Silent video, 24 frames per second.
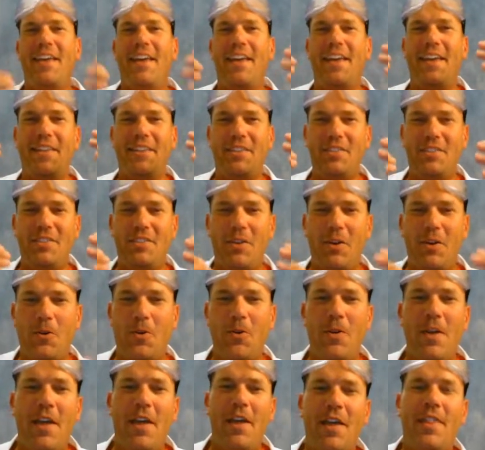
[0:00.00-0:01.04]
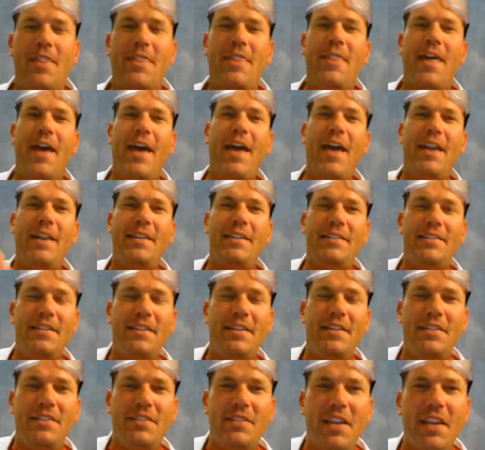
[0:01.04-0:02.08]
And so that
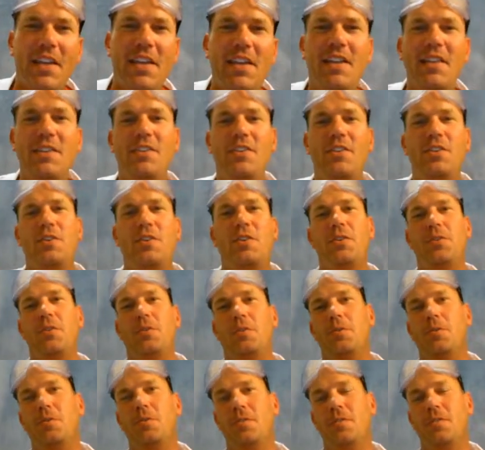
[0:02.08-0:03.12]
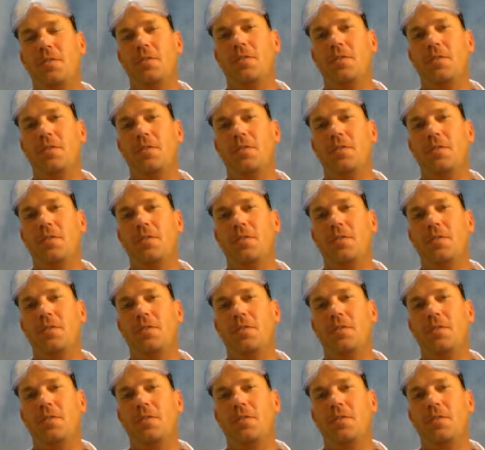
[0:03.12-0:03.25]
leads into